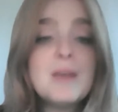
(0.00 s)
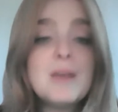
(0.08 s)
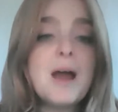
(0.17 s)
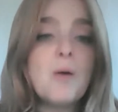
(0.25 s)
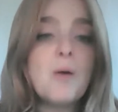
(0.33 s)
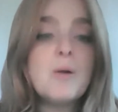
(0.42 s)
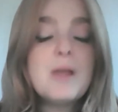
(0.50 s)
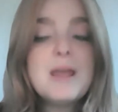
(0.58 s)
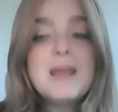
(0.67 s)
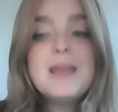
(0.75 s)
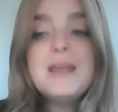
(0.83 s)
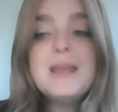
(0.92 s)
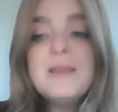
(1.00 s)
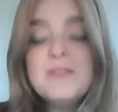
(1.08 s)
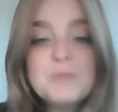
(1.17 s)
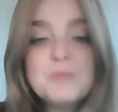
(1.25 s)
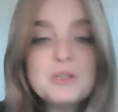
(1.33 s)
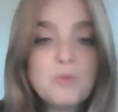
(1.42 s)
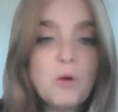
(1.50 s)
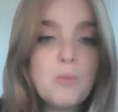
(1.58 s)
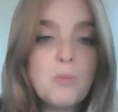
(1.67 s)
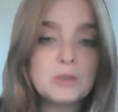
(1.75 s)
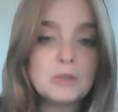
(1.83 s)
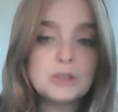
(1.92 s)
now in this week's torah
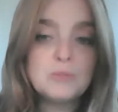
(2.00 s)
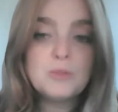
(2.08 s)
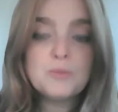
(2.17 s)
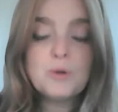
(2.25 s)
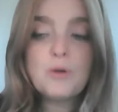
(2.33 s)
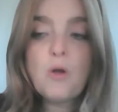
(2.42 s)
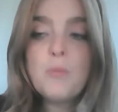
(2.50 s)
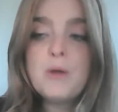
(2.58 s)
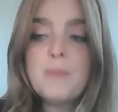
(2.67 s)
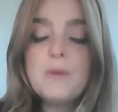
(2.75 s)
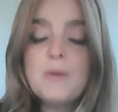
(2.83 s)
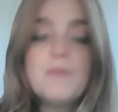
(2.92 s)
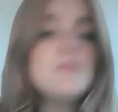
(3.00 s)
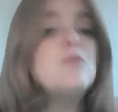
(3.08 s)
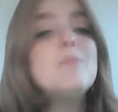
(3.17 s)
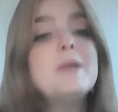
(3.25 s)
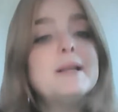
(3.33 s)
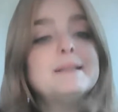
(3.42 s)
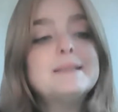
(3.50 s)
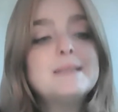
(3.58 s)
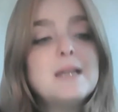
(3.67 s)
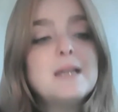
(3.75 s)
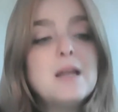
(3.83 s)
portion which we're going to open up in a few minutes